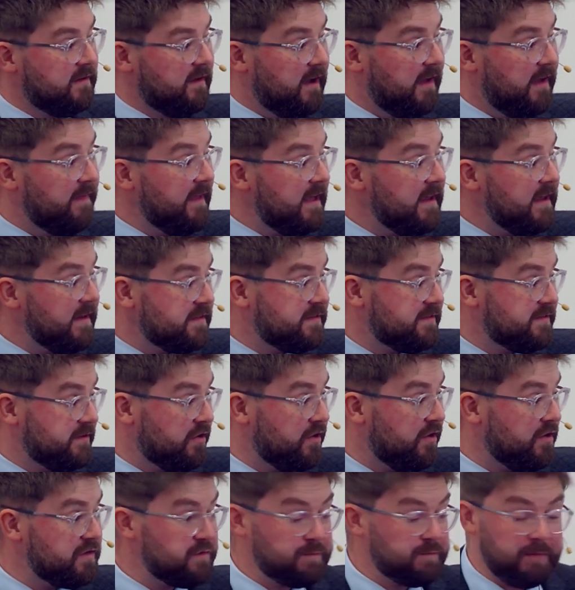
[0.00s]
And that is the
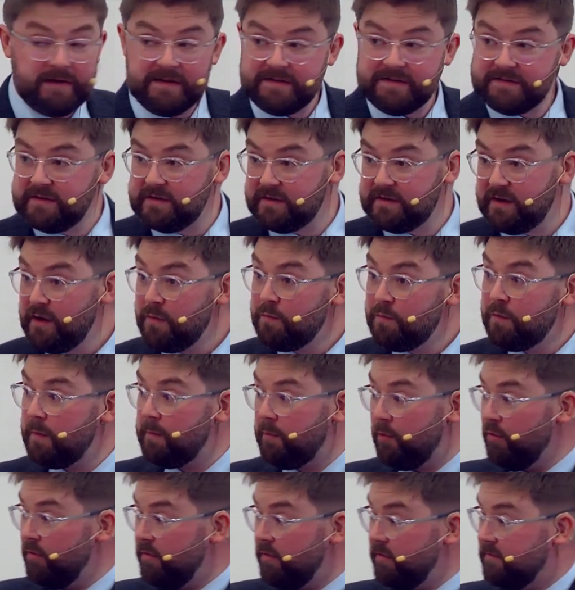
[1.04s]
gospel, isn't it? We're
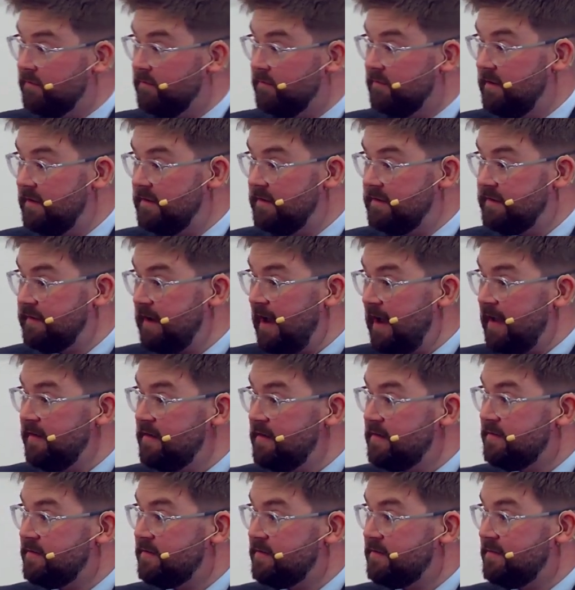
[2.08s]
broken in
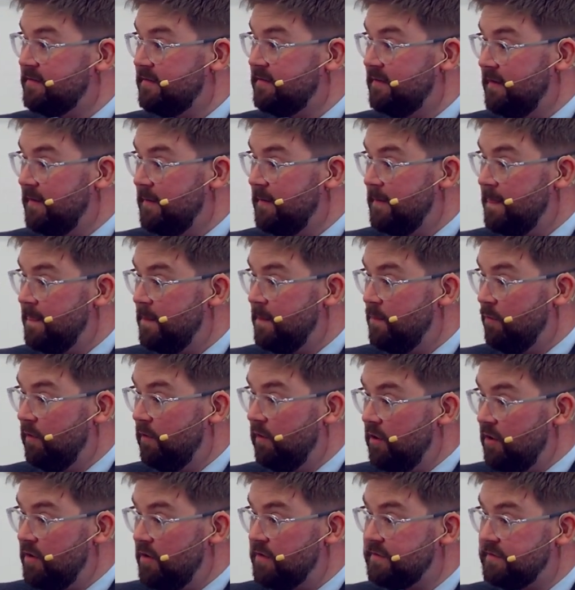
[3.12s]
sadness, we're
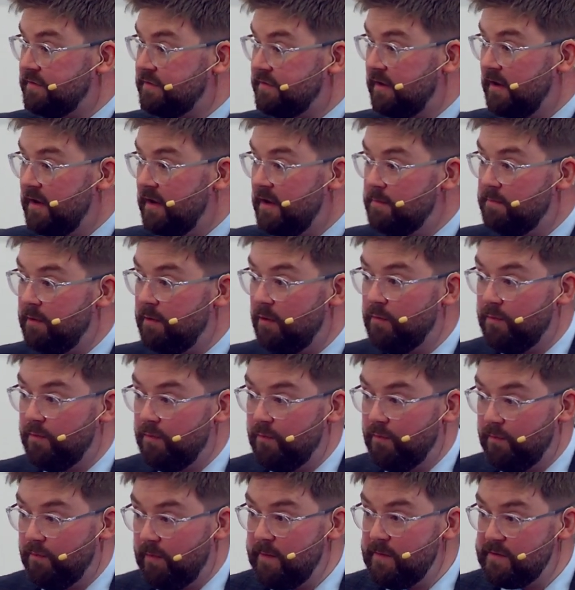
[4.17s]
lost. But
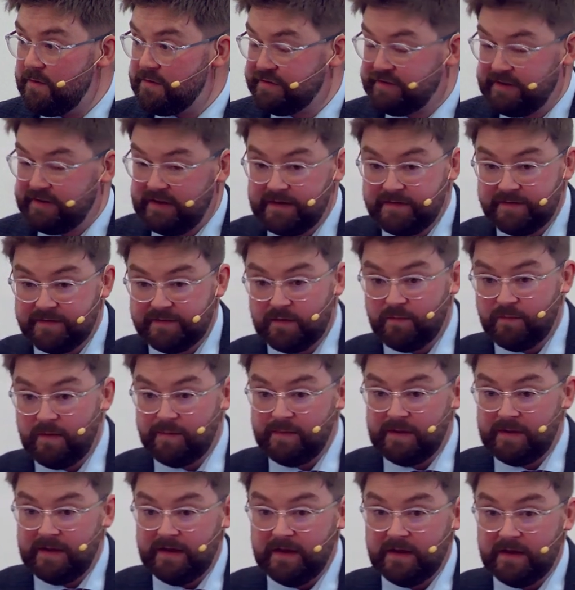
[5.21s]
when we're saved and when
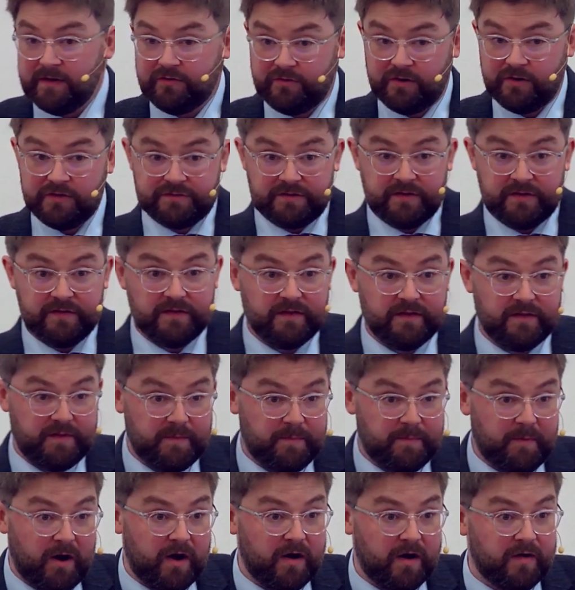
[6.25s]
we trust in the, the
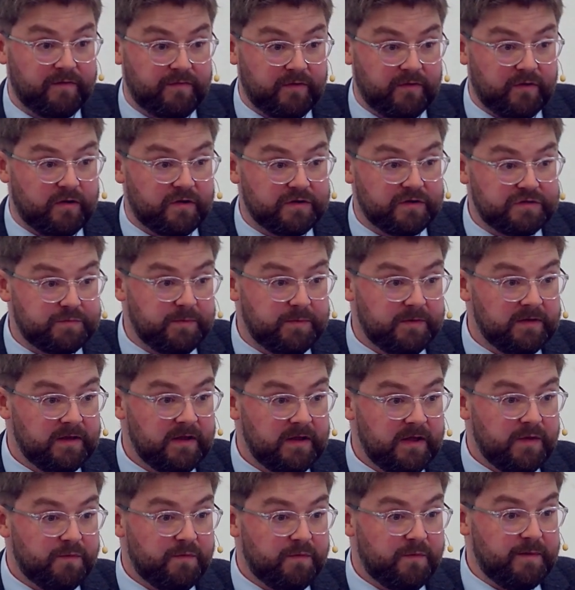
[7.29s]
power of the gospel,
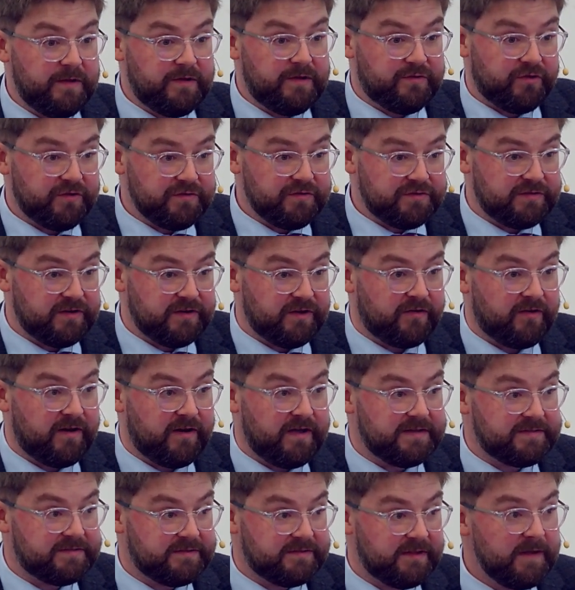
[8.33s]
when we trust in
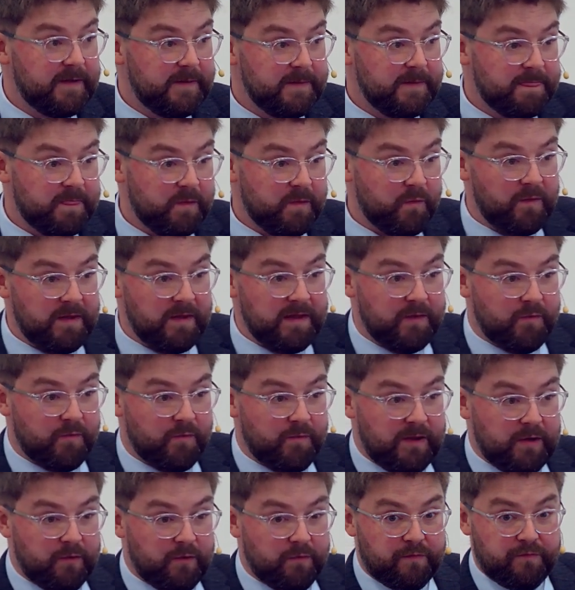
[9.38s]
Christ, we,
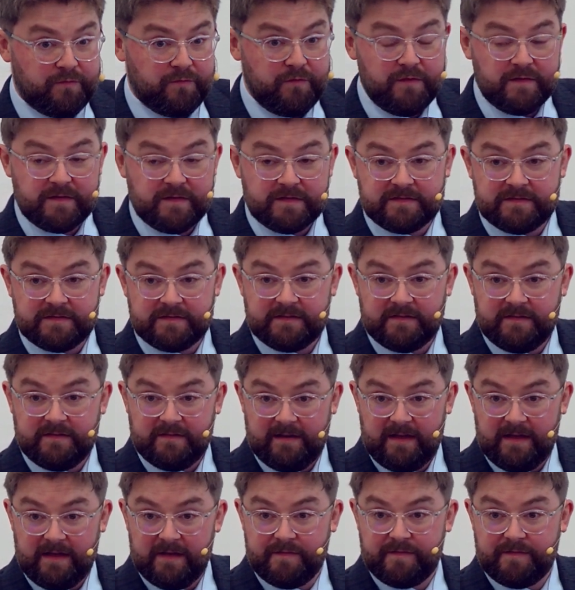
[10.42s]
we go through this
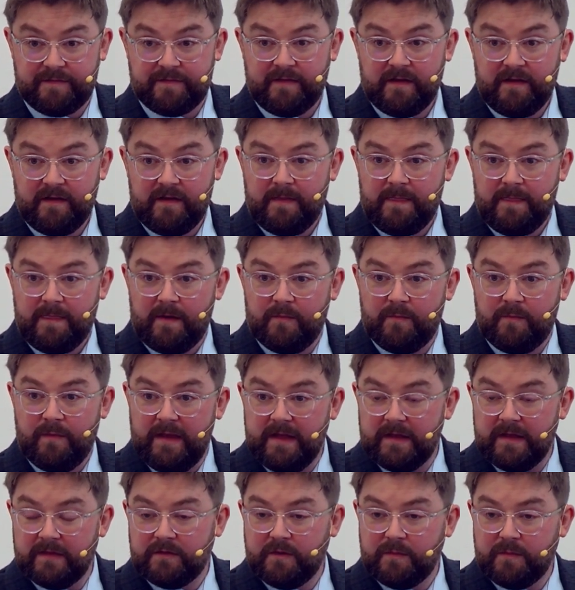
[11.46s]
life and we
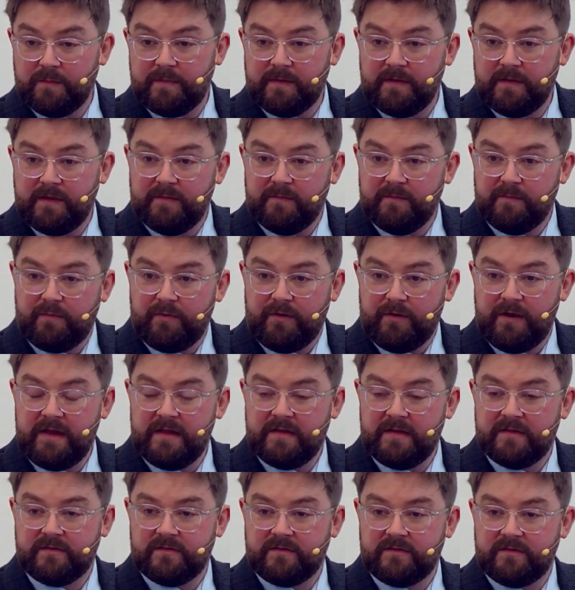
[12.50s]
end up in
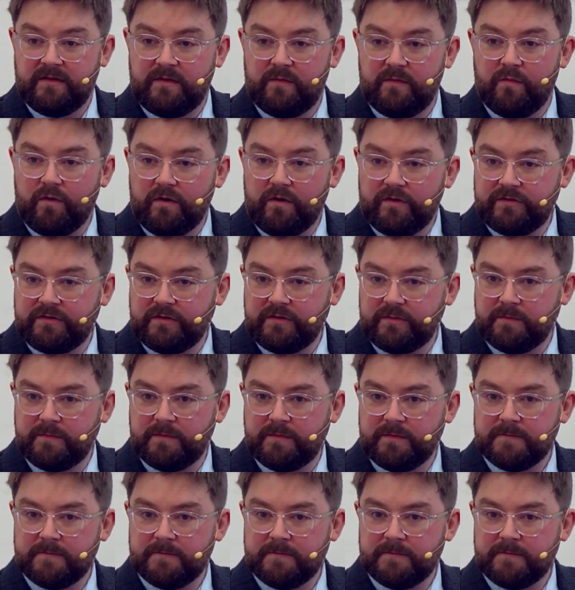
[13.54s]
praise and worship.